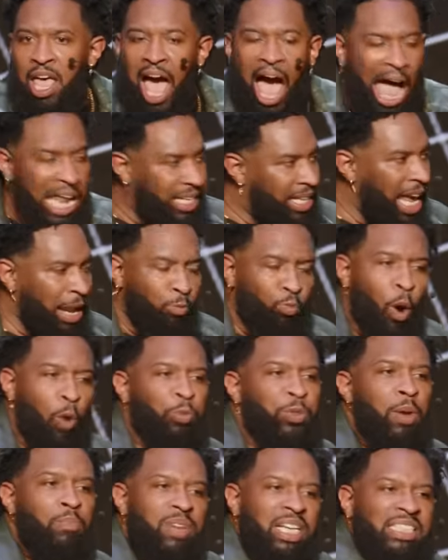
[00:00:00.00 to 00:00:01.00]
I didn't
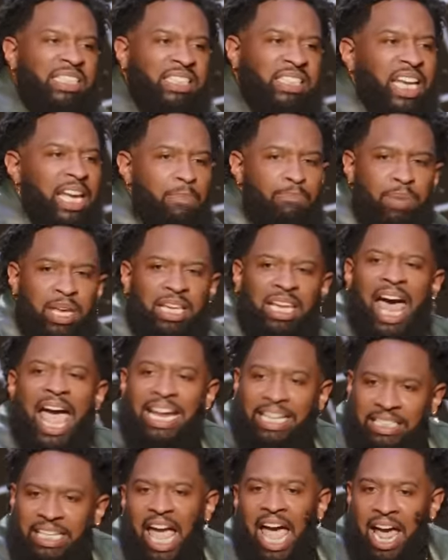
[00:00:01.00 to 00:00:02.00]
want them to see me
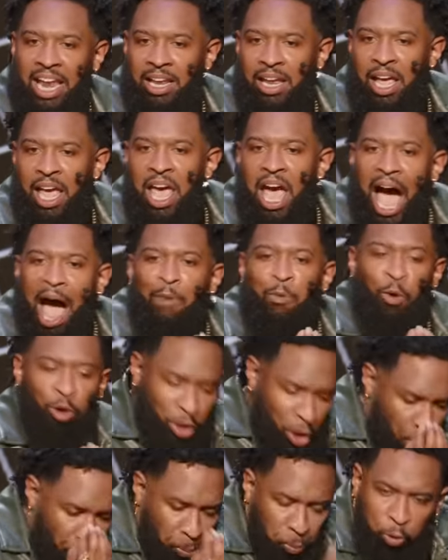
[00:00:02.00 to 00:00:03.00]
like that. I wanted
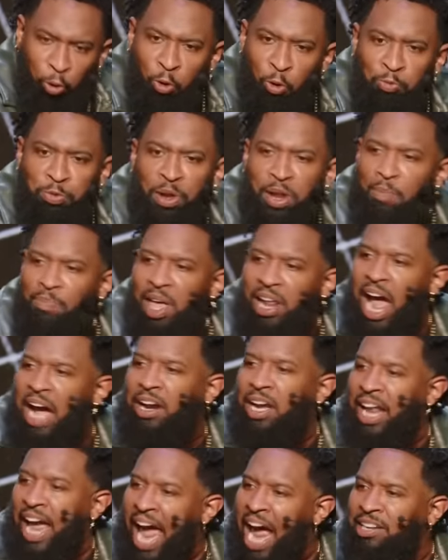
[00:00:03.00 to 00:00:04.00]
to prove to them that I
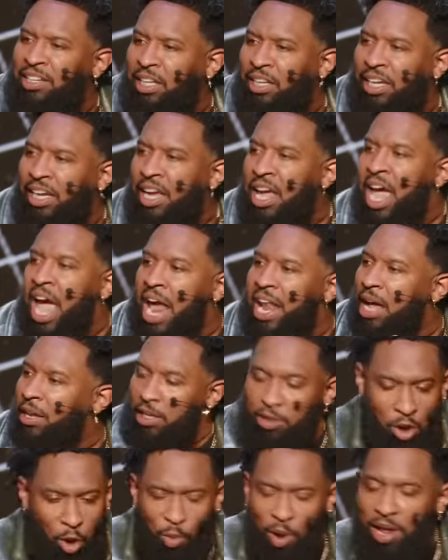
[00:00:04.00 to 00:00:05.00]
could handle it. And I, you
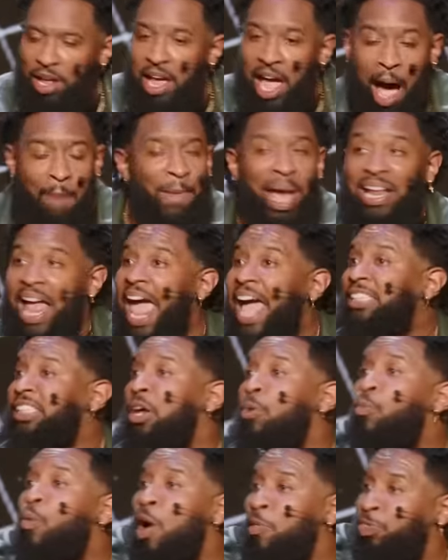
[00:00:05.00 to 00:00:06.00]
know what? I'm at
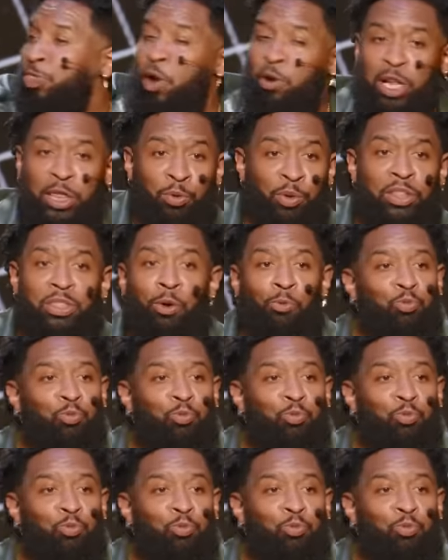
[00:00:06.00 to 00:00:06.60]
exit 133, the